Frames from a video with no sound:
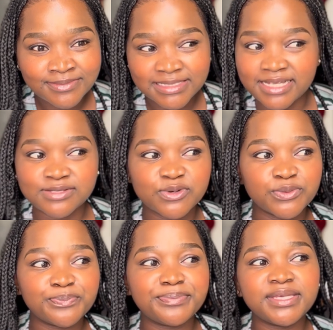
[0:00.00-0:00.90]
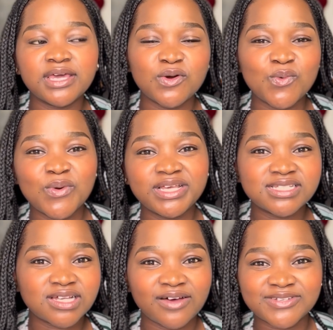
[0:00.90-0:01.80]
Like, it would be a
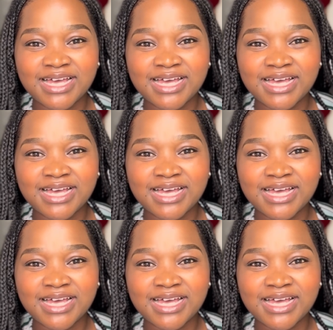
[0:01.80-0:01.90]
waste of